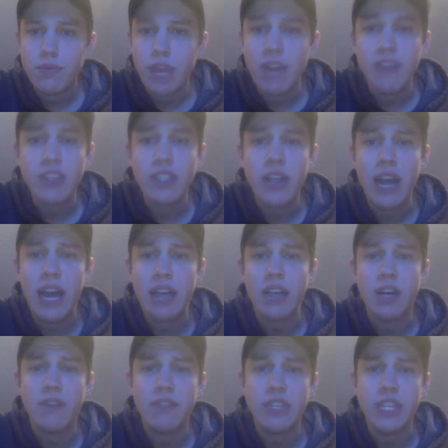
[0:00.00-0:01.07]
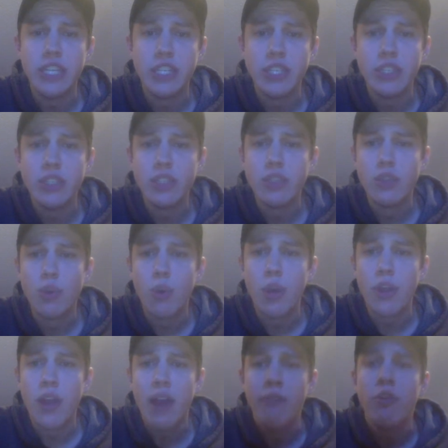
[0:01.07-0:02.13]
I've also had conversations
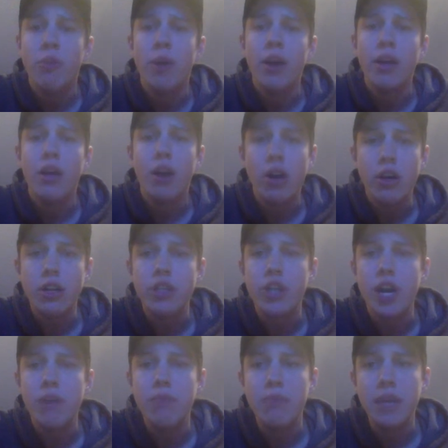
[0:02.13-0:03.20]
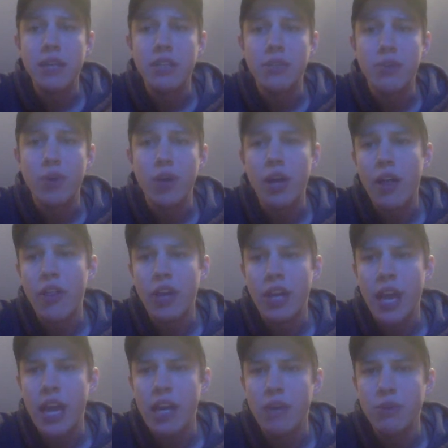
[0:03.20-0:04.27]
with everybody on our tribe at this point. I
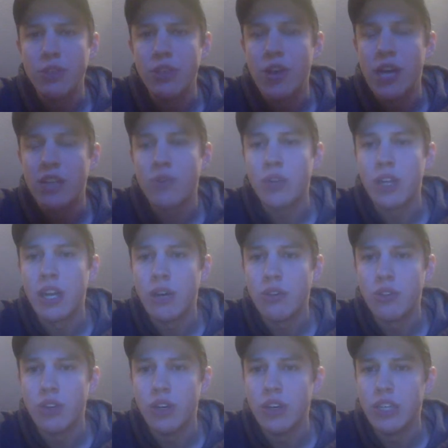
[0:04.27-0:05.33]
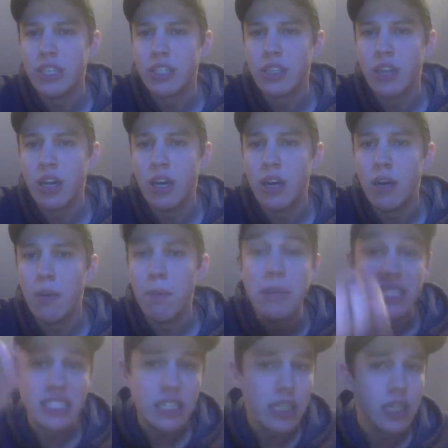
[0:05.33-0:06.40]
think Katie was the last one that I was really
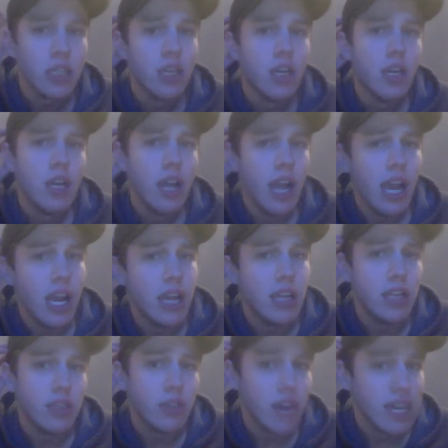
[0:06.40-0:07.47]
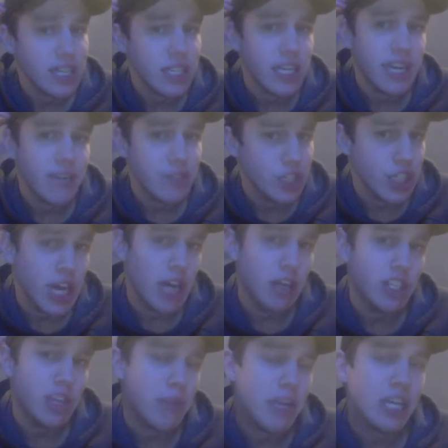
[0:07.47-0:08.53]
missing. And last night after the
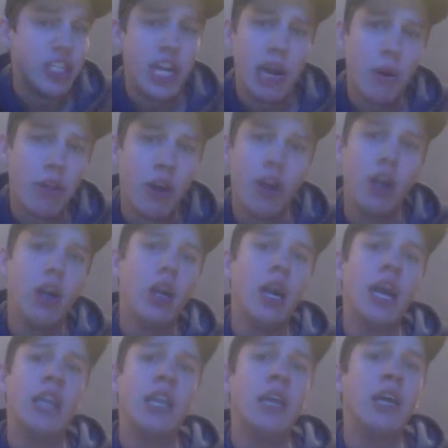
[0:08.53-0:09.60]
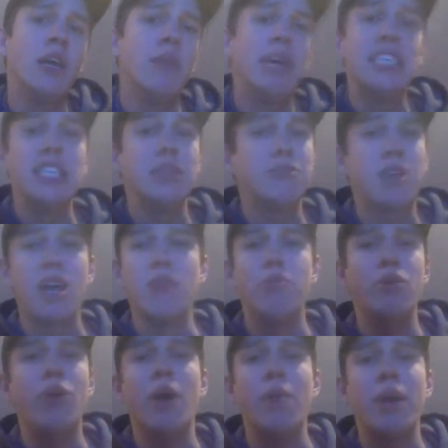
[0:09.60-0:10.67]
challenge, I made a chat with her, and then my DMs kind of
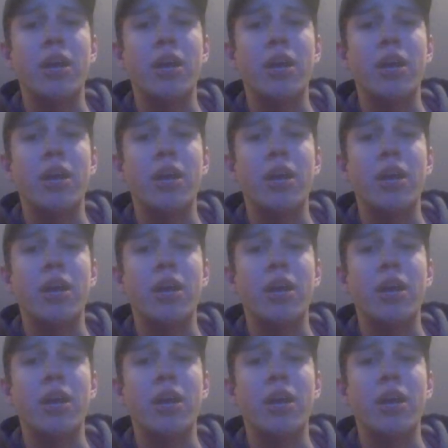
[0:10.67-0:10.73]
blew up.